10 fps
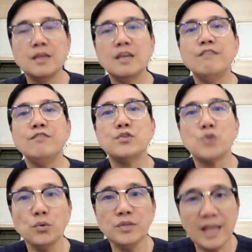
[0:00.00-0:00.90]
if you
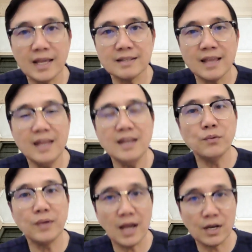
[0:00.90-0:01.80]
don't get any
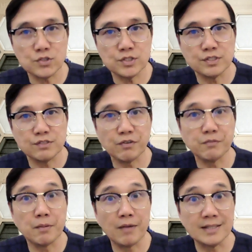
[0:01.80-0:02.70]
reactions from
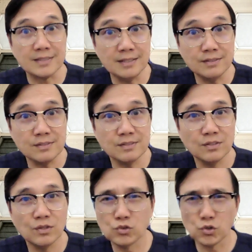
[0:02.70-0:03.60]
the vaccines,
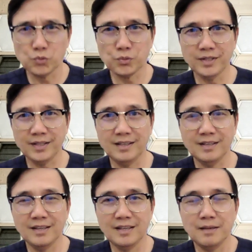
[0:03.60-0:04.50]
don't worry,
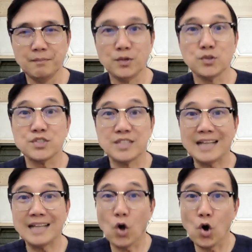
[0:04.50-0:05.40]
because
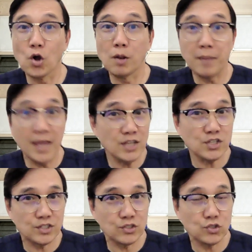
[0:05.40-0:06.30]
not all
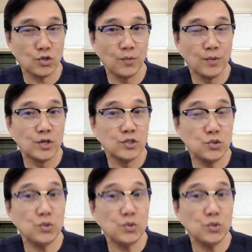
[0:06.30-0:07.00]
patients do